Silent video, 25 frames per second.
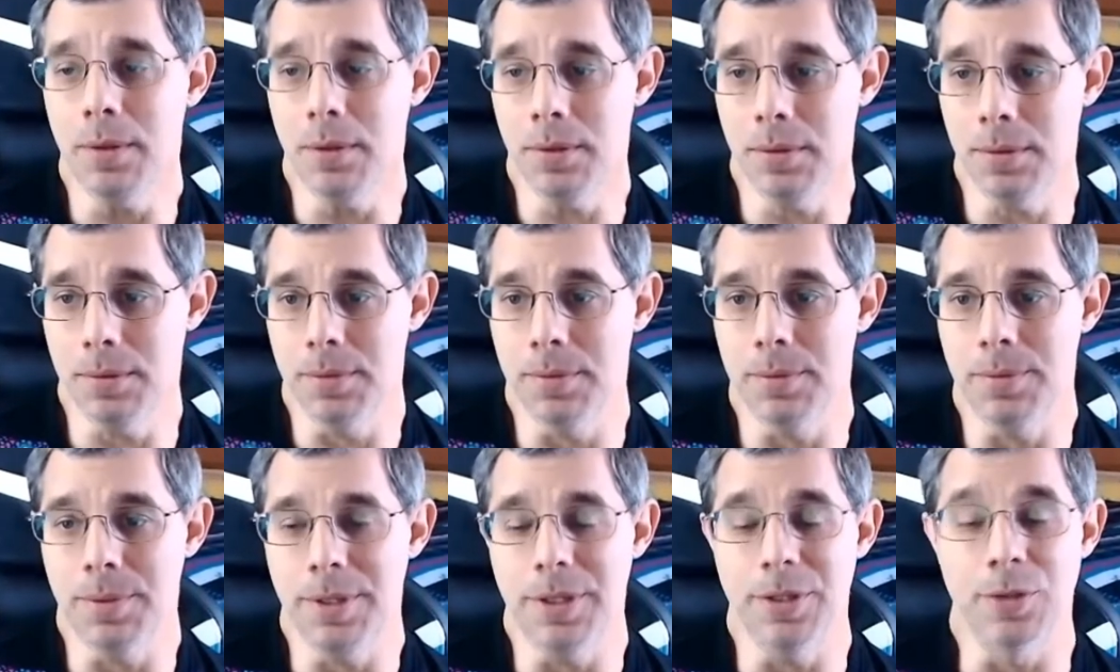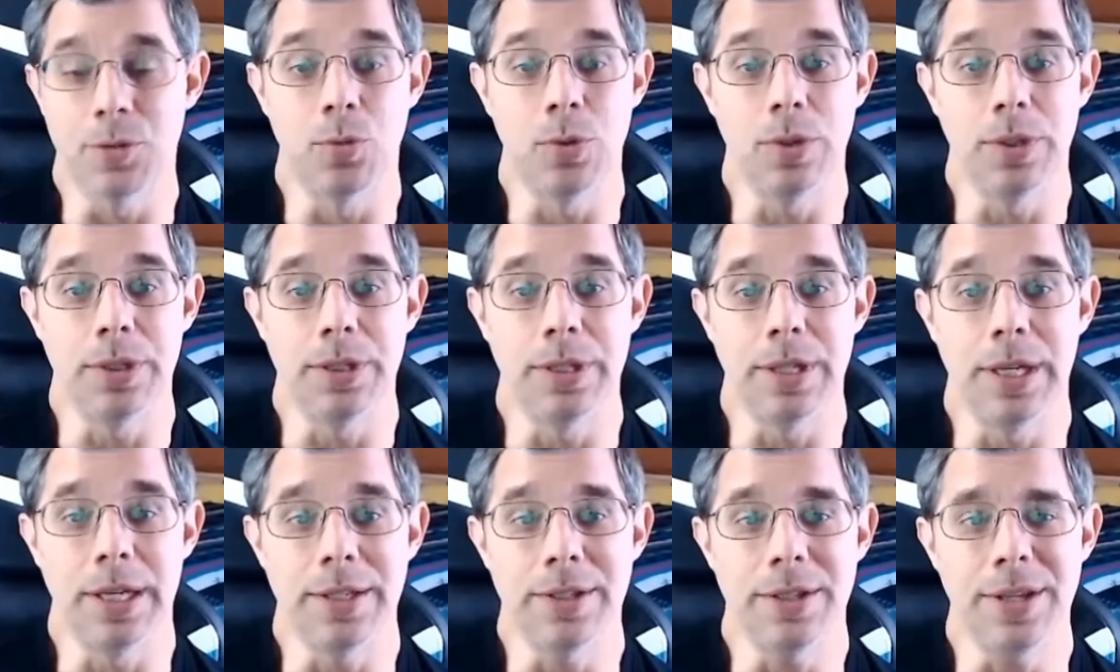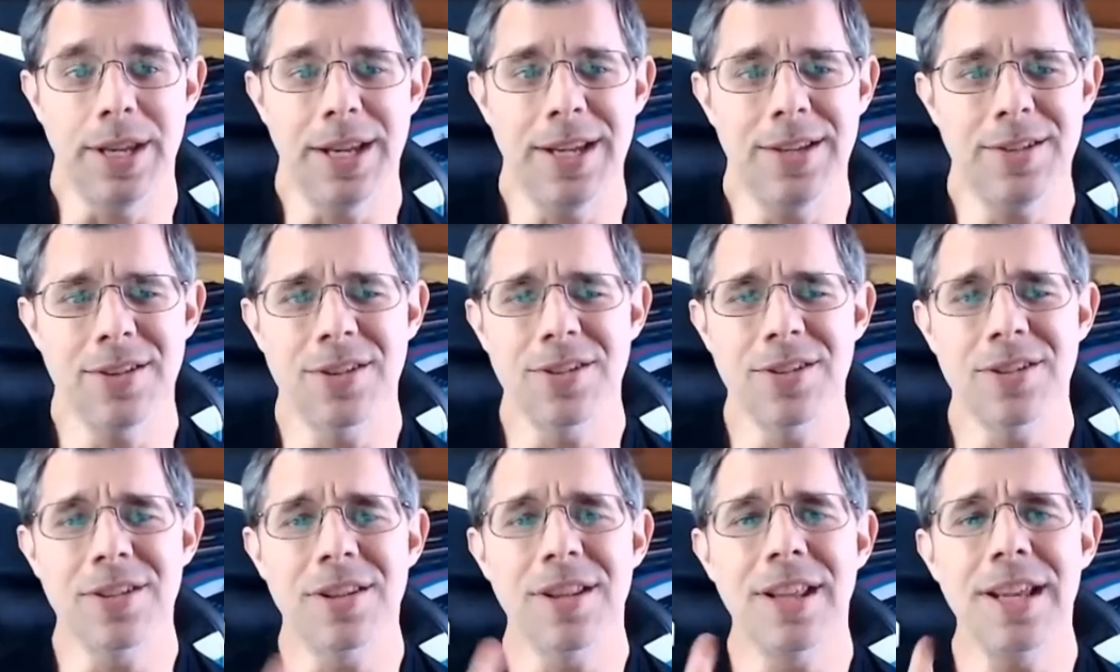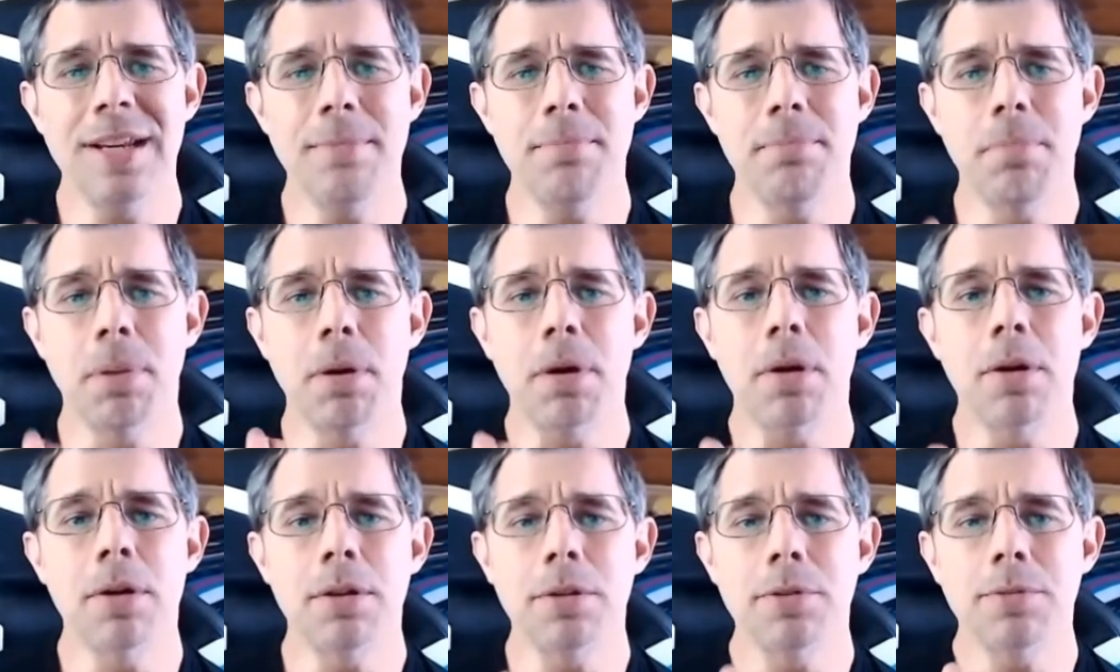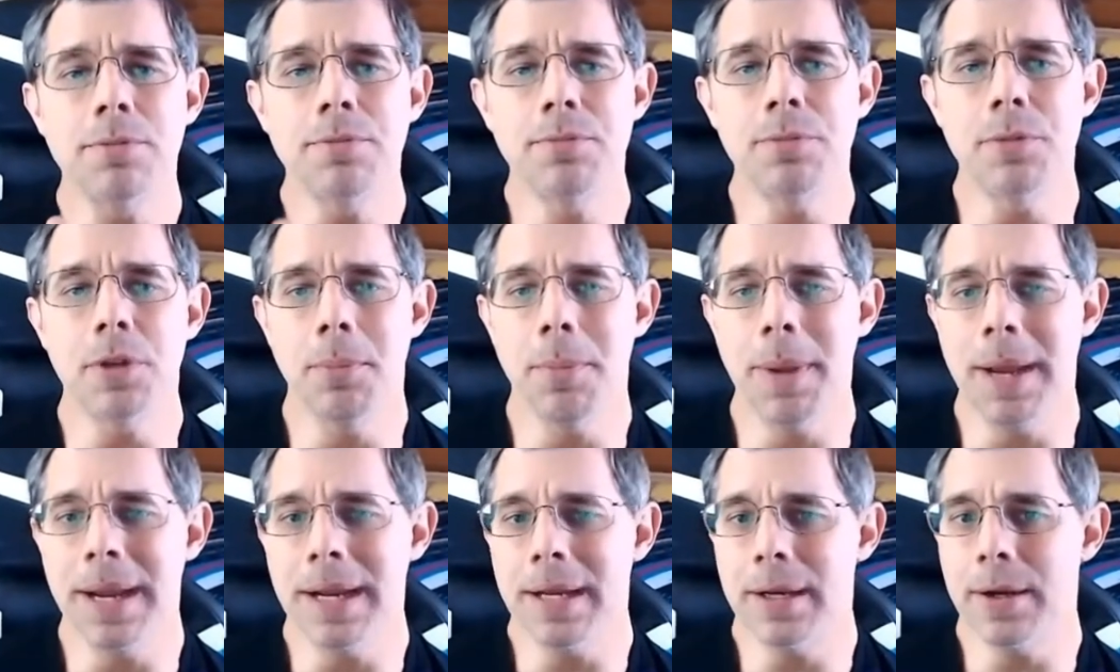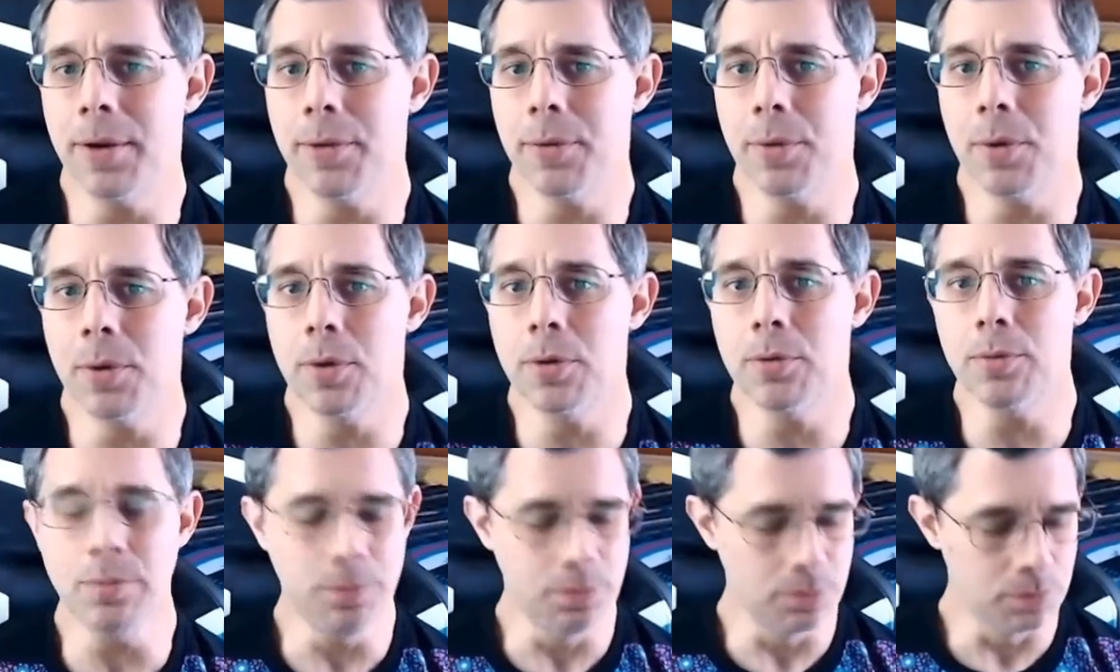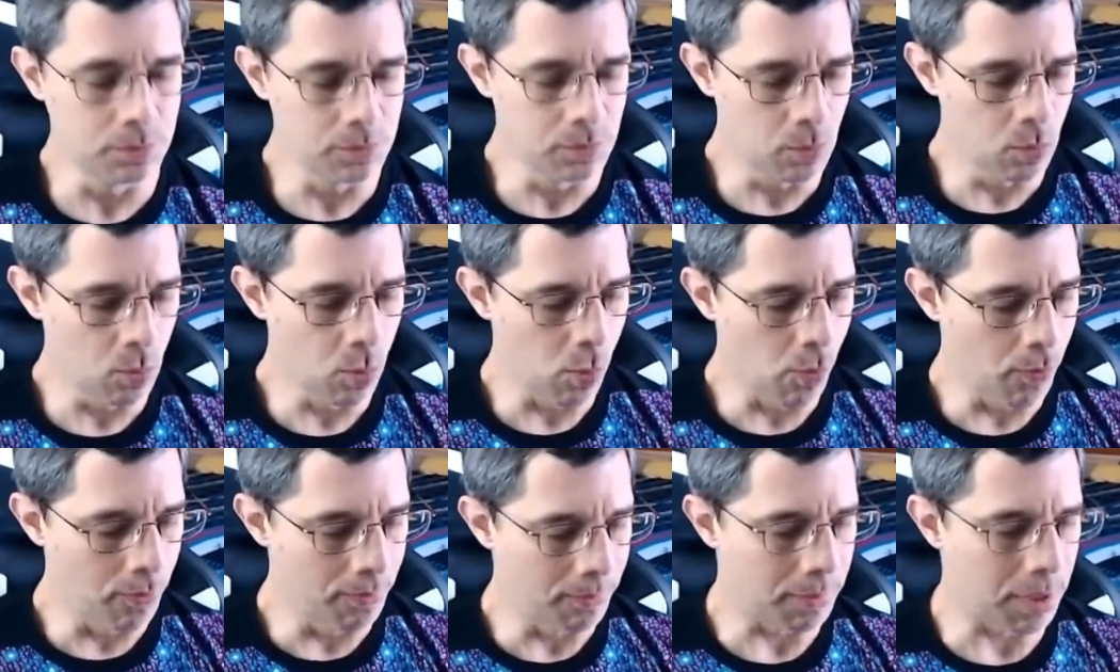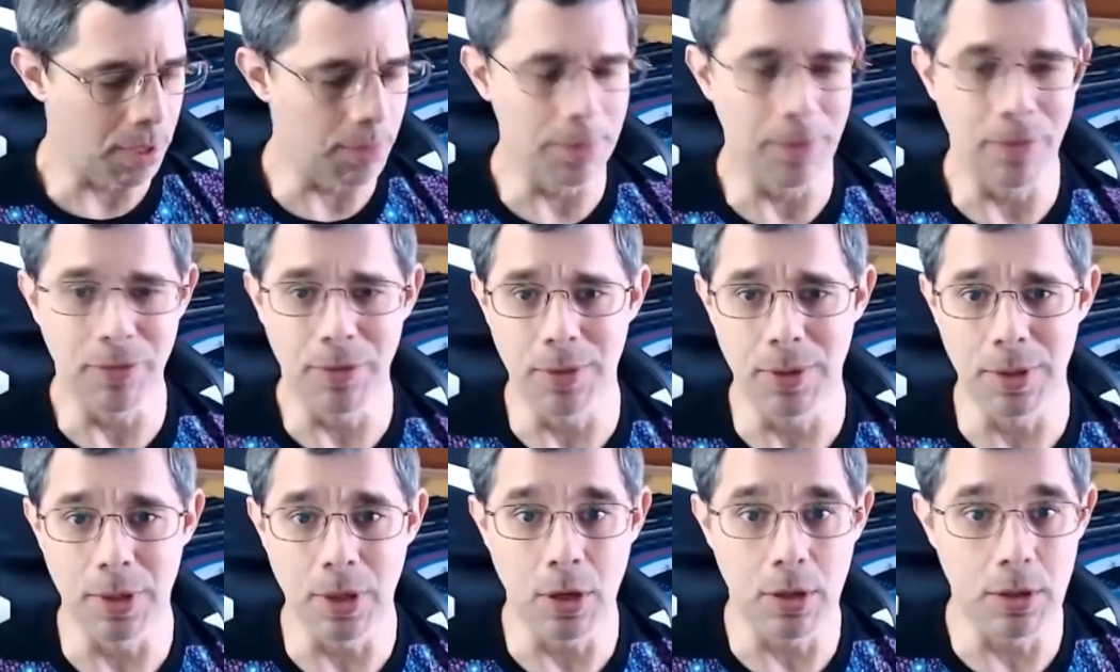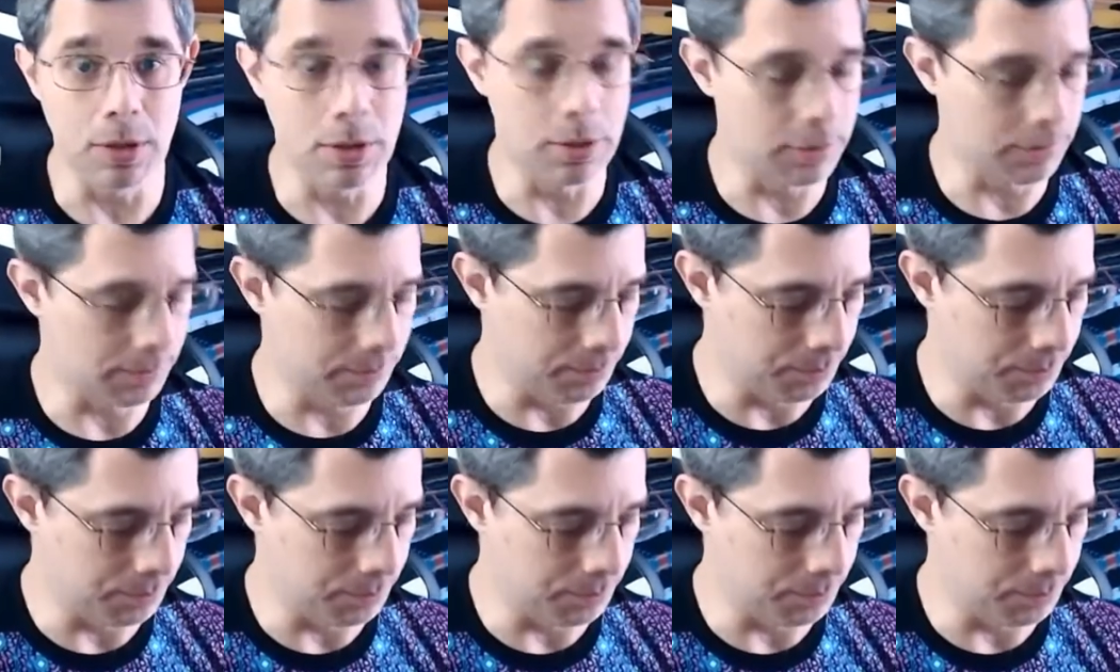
is really nice. Has a slight burn the back of the throat, probably from the garlic.